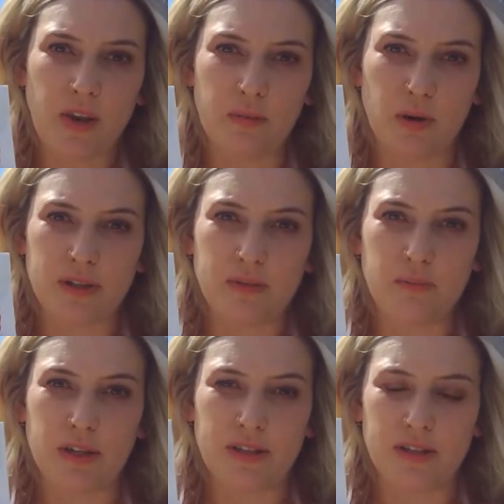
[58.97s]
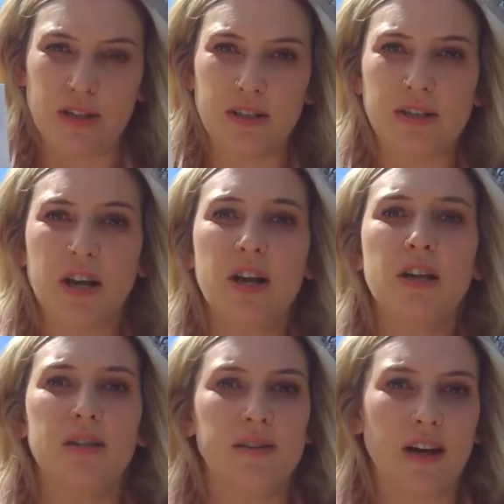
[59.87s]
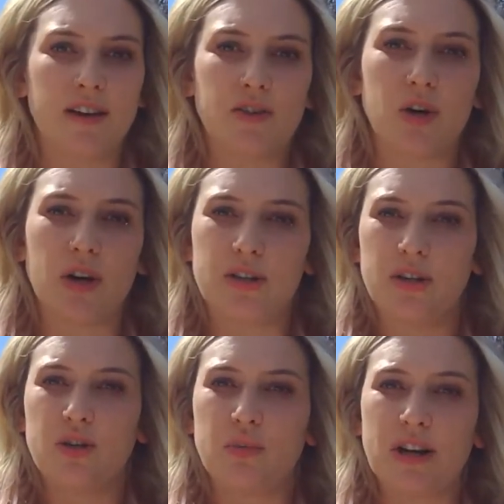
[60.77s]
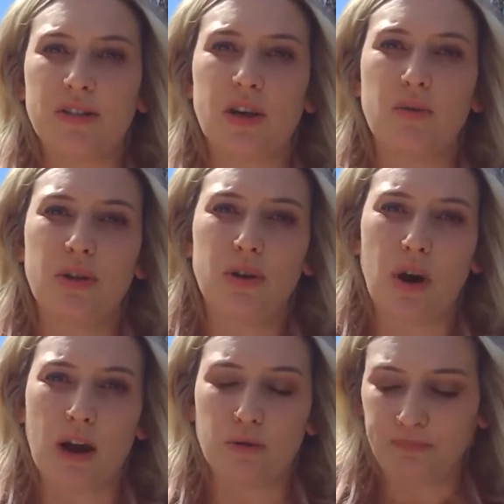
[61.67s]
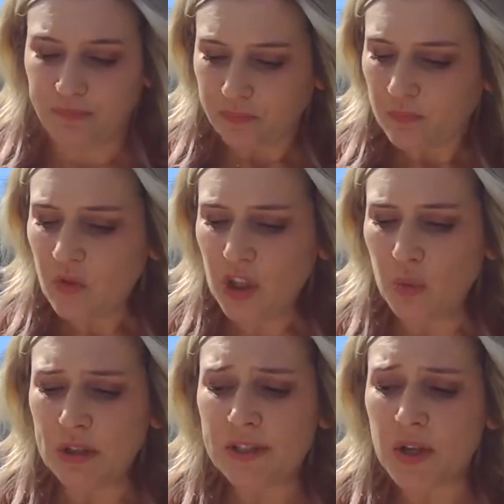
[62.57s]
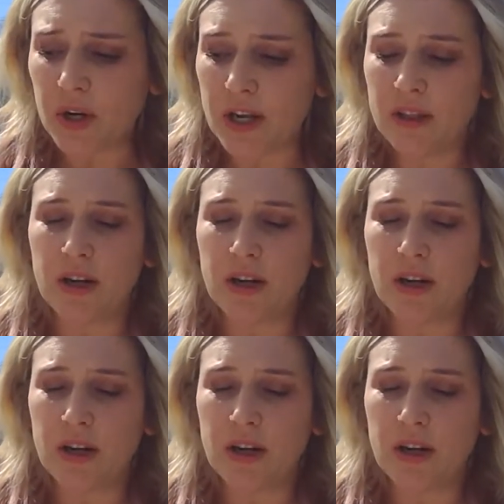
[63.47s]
I brought some beet seeds. These guys are great to direct sow in the ground. Once they're in